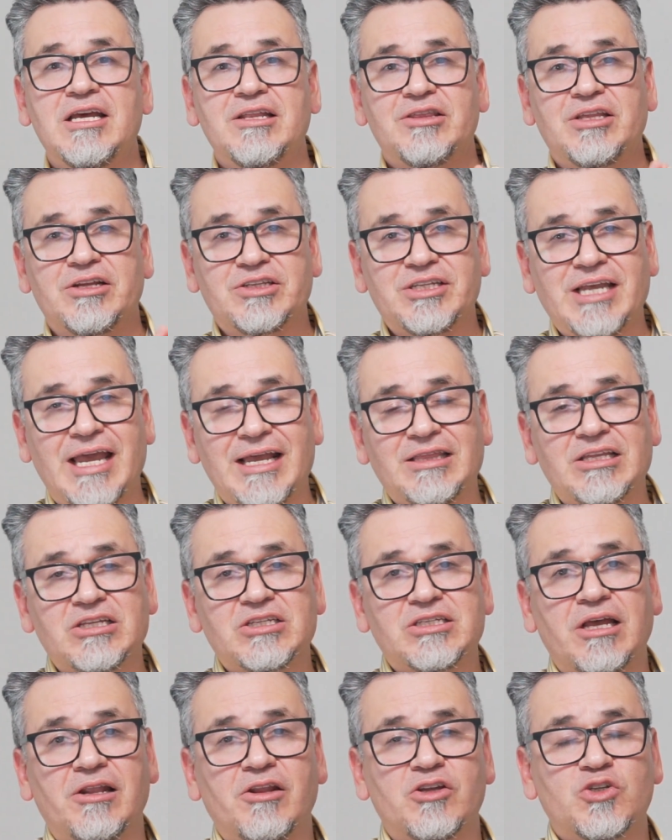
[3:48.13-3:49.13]
They take the
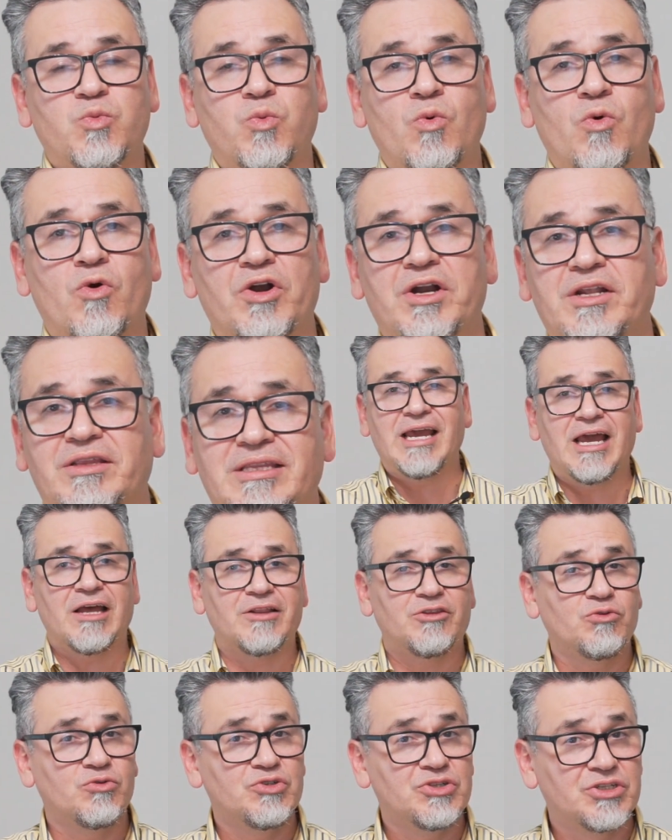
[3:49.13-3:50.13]
seller's word. They
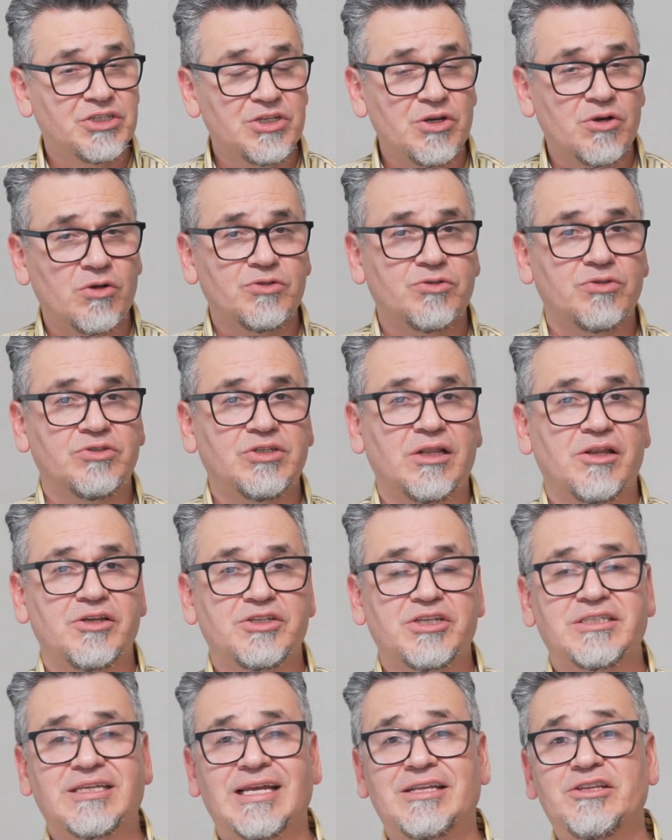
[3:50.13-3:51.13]
do zero due
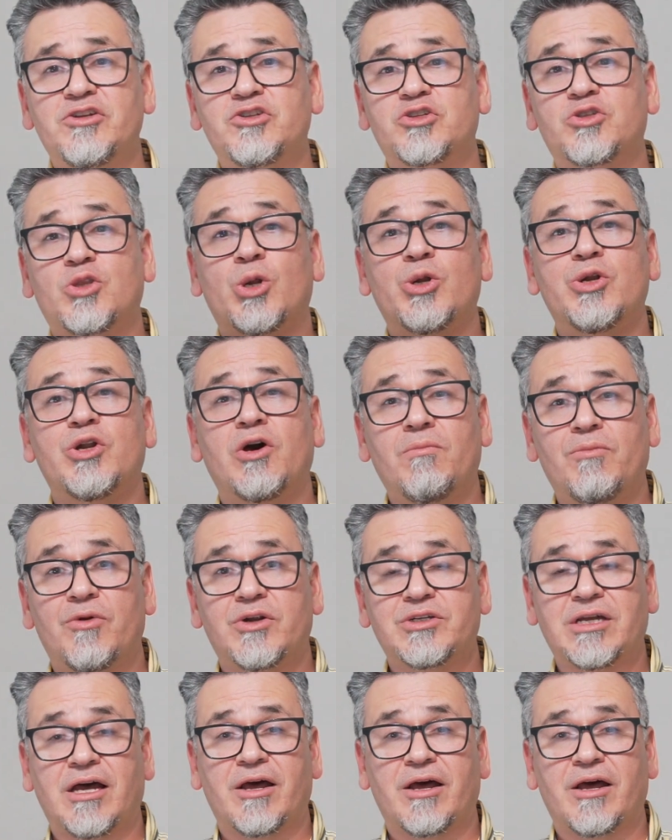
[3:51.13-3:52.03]
diligence and just throw numbers